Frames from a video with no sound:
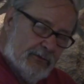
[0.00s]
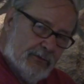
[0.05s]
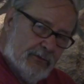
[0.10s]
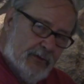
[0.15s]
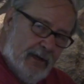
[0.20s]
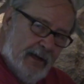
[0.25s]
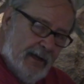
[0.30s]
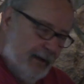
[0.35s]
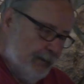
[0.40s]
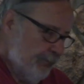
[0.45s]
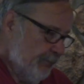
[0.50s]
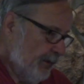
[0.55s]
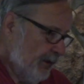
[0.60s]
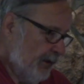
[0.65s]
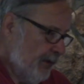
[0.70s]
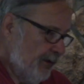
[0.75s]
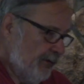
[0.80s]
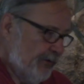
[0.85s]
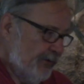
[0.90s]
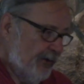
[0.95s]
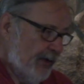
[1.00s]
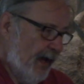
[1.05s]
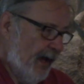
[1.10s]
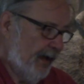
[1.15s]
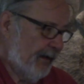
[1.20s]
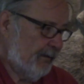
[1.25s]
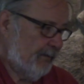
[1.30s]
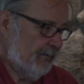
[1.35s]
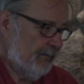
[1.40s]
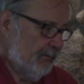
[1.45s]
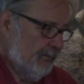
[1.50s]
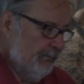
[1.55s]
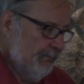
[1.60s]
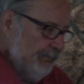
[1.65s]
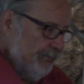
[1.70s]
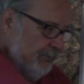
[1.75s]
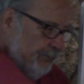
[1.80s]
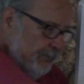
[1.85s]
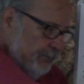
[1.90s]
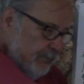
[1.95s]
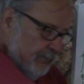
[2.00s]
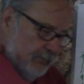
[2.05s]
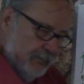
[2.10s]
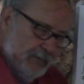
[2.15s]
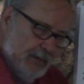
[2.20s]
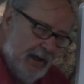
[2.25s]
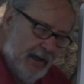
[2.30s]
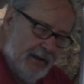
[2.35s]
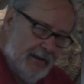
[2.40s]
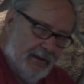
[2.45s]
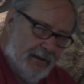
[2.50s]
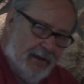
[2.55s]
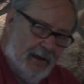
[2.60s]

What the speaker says: great, but it's not an